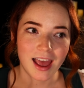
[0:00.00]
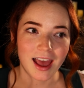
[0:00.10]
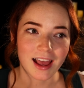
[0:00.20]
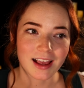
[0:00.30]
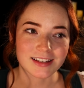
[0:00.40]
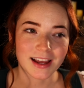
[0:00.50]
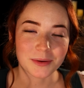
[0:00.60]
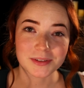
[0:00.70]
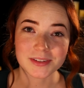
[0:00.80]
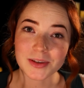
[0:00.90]
and I
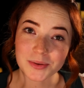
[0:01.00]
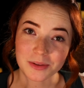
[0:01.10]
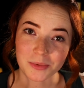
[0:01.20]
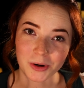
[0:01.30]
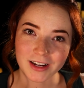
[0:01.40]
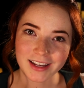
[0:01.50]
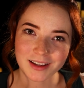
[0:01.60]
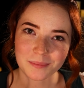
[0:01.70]
will see you in the morning.